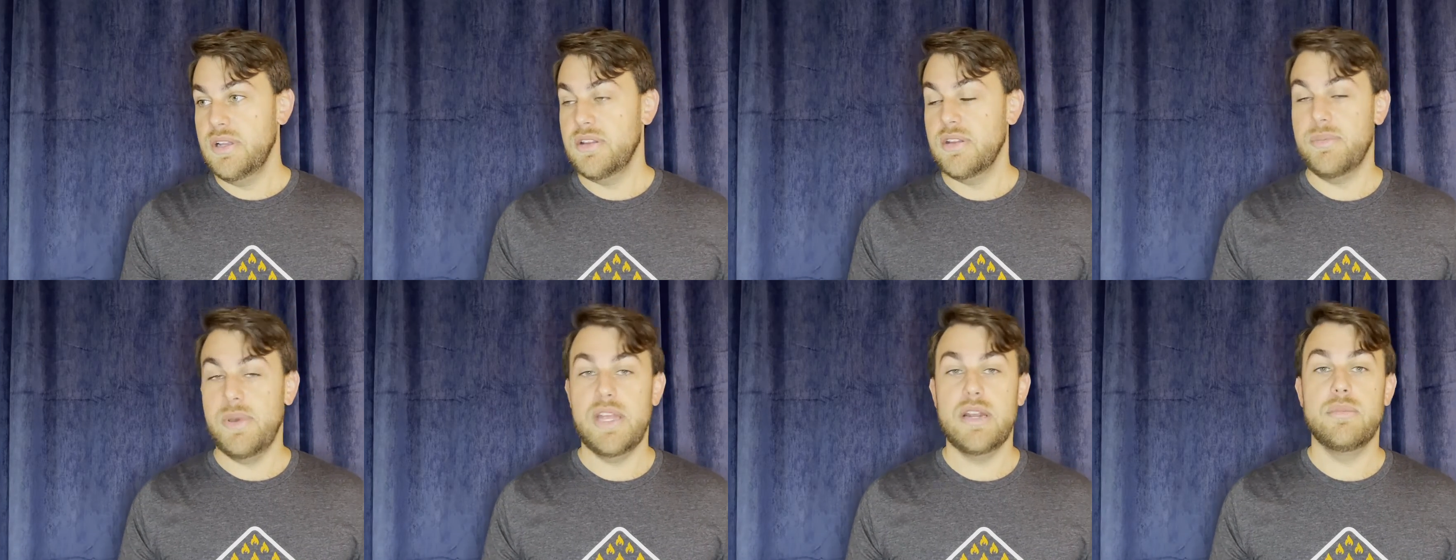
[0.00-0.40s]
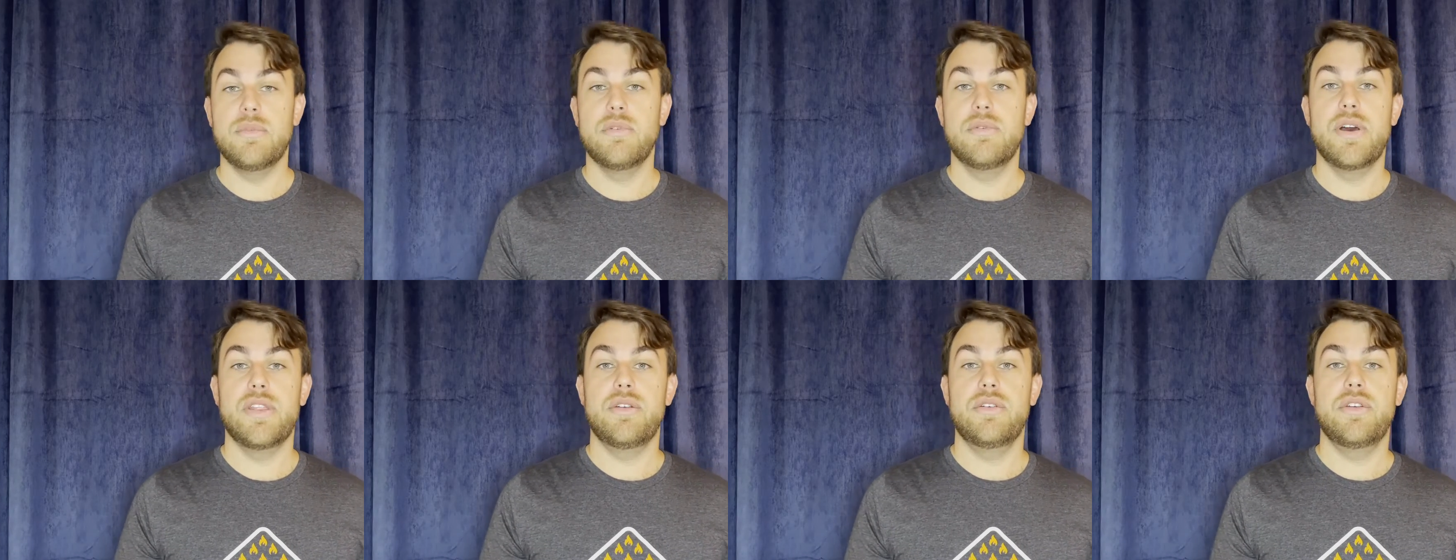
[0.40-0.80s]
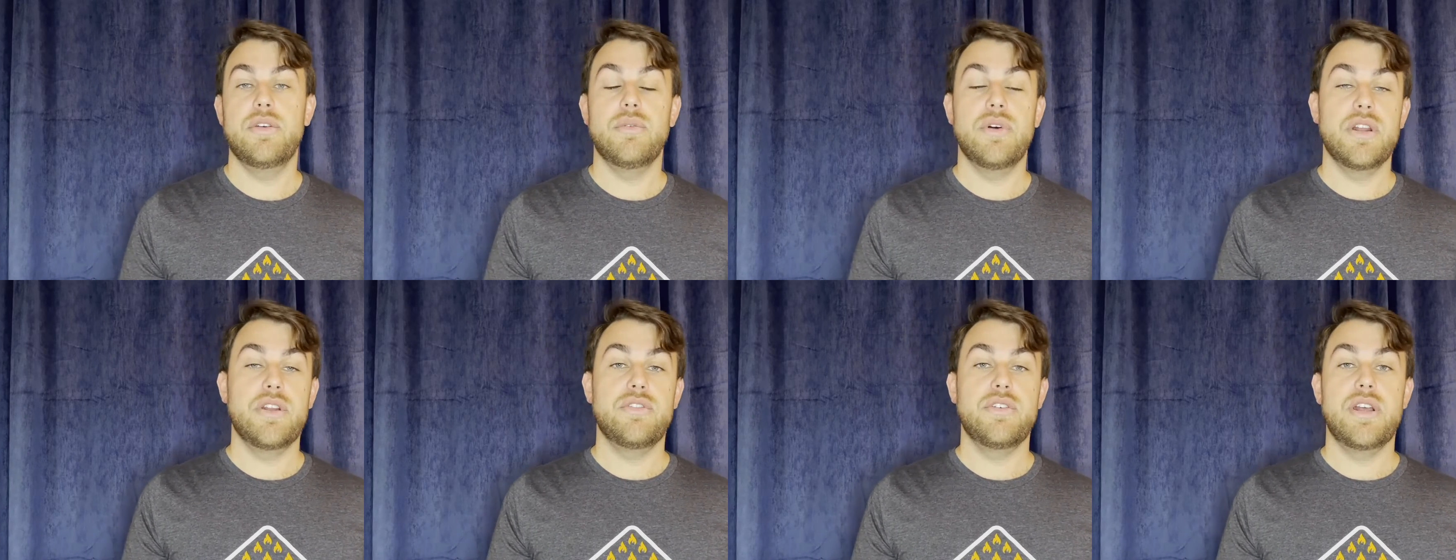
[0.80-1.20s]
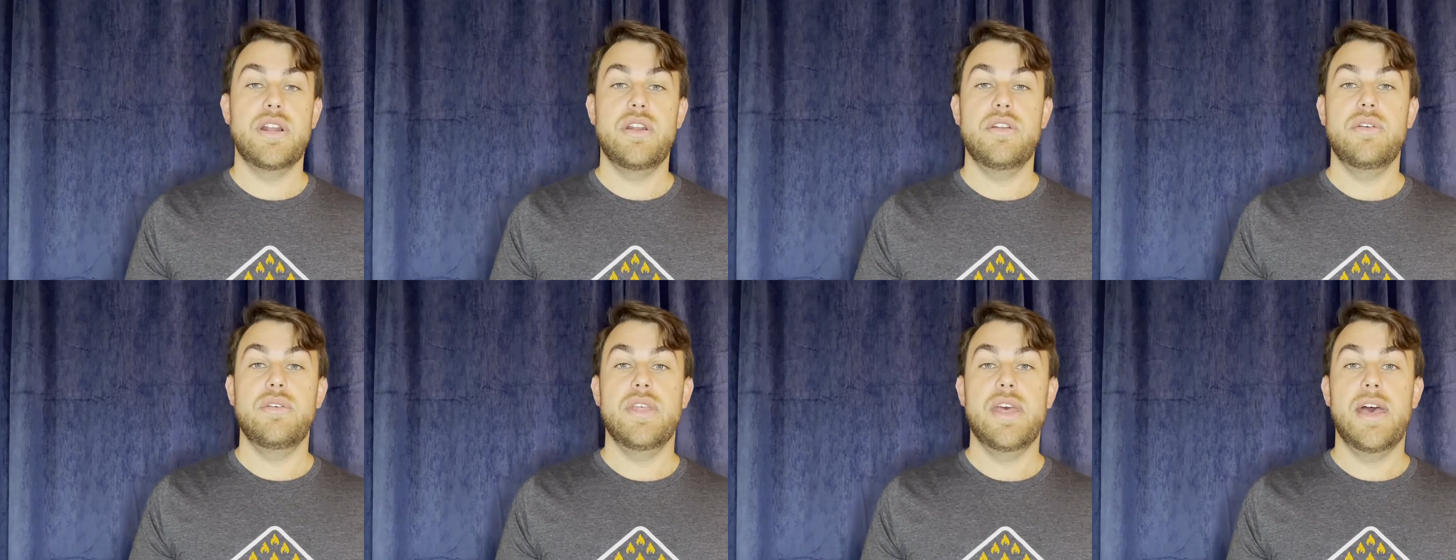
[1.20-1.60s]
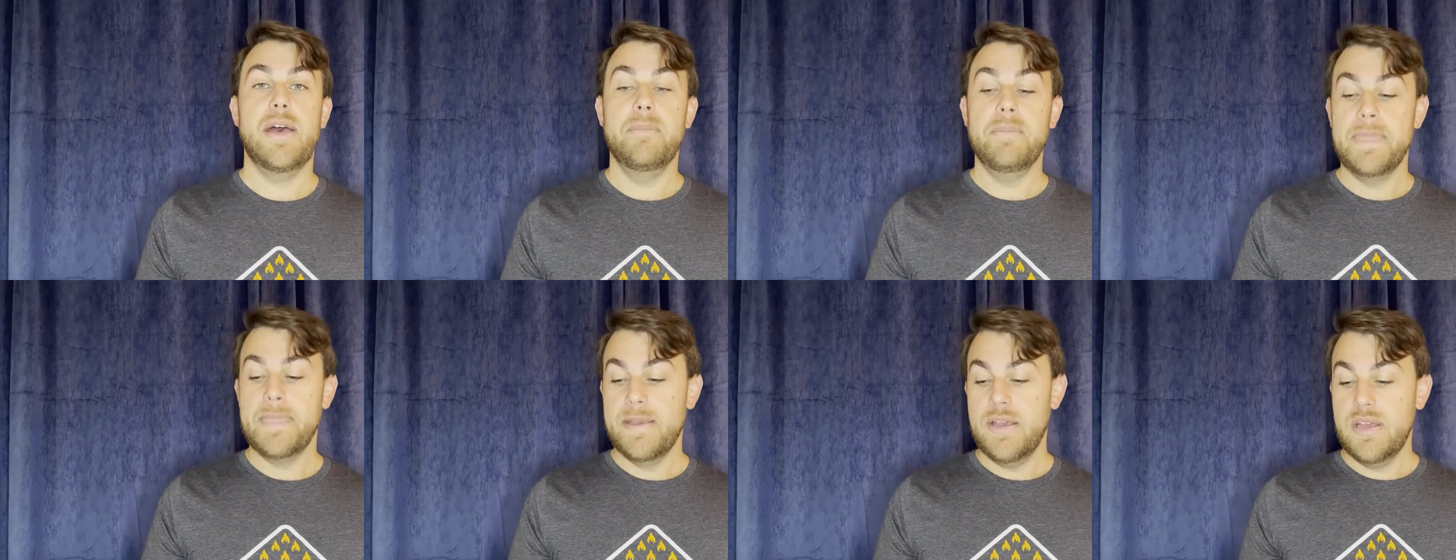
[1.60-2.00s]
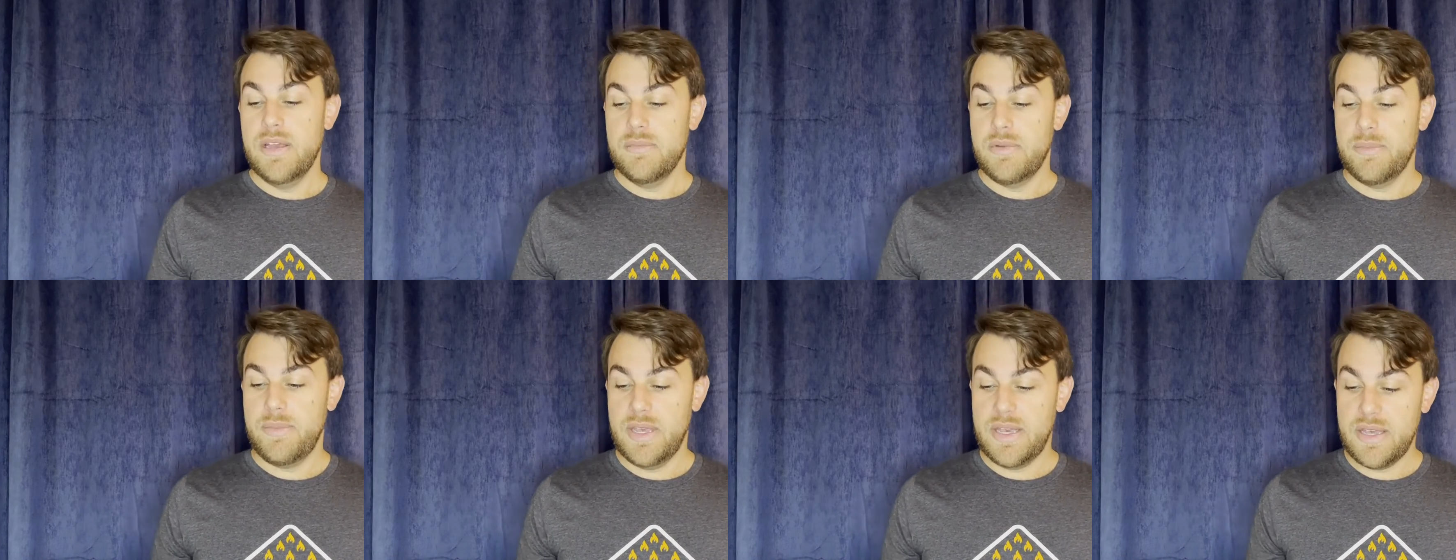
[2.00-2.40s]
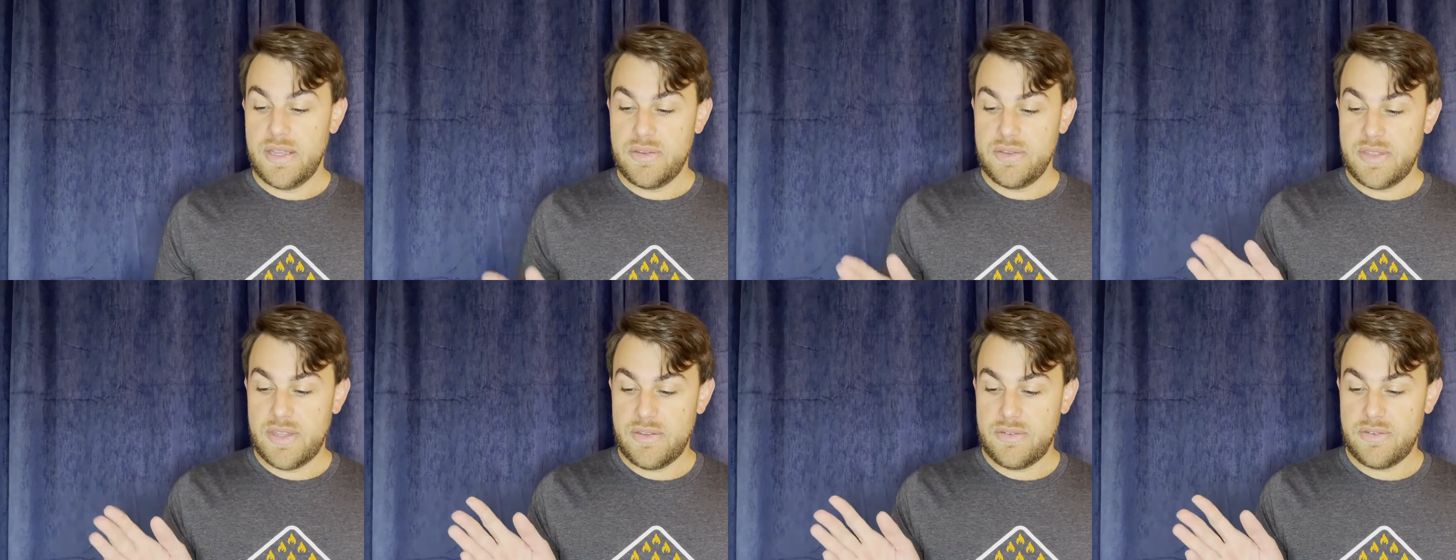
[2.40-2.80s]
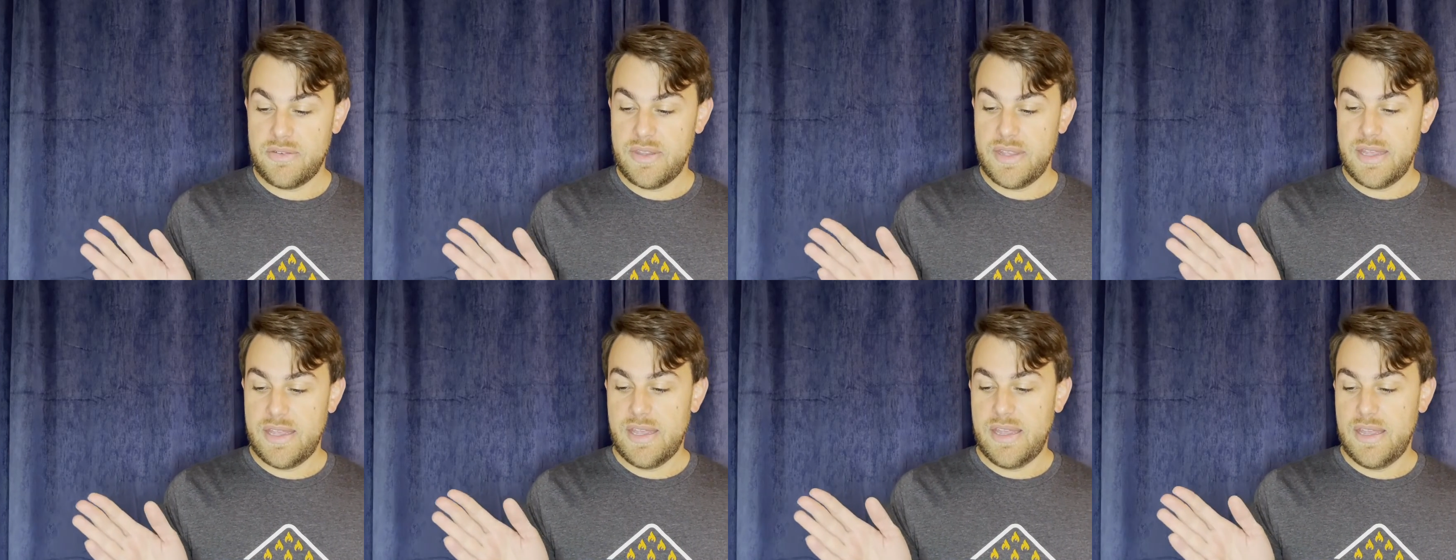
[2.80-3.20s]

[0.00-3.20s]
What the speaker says: debatable whether you want to try to do that. But because this